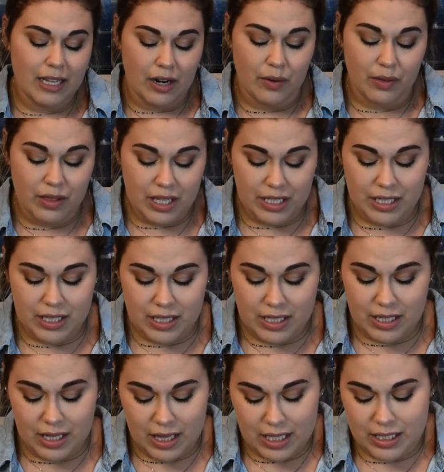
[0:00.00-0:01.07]
you know,
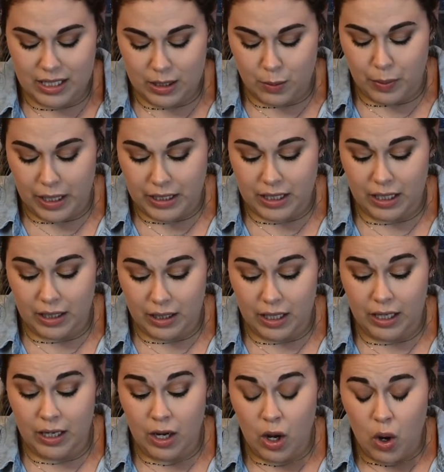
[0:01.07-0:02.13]
this is
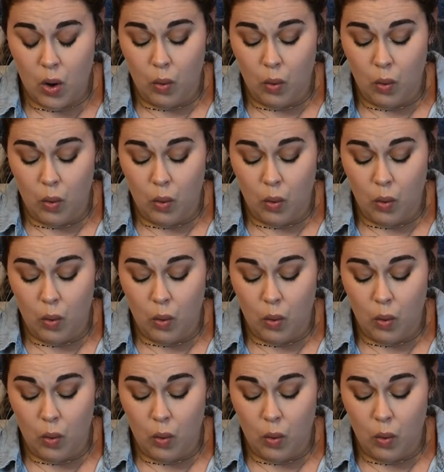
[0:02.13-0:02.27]
basically